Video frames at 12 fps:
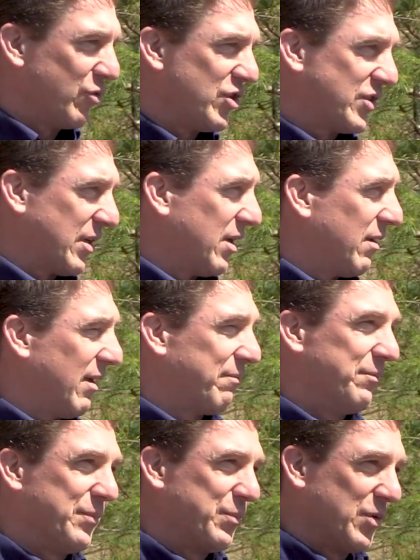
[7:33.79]
just
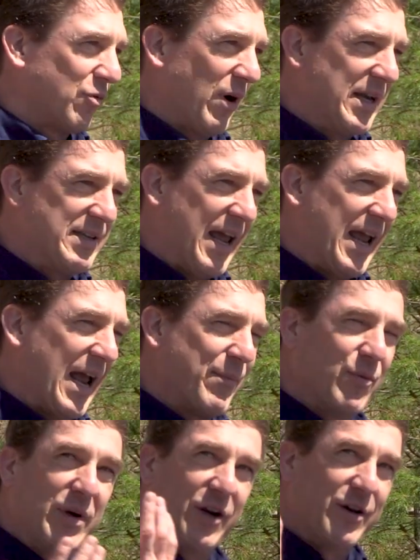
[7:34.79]
a great day. I
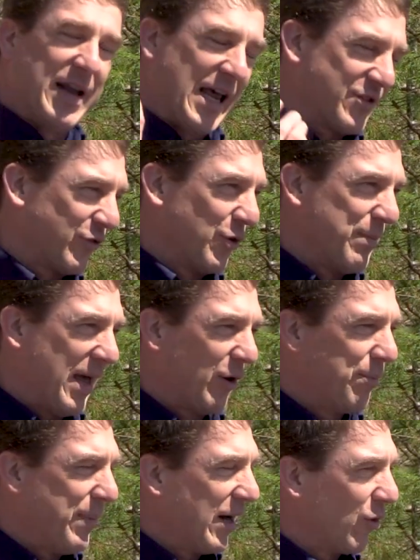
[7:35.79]
mean, we couldn't ask for a
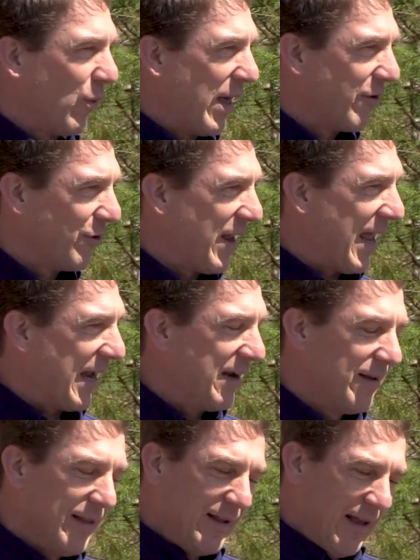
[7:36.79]
better weather day.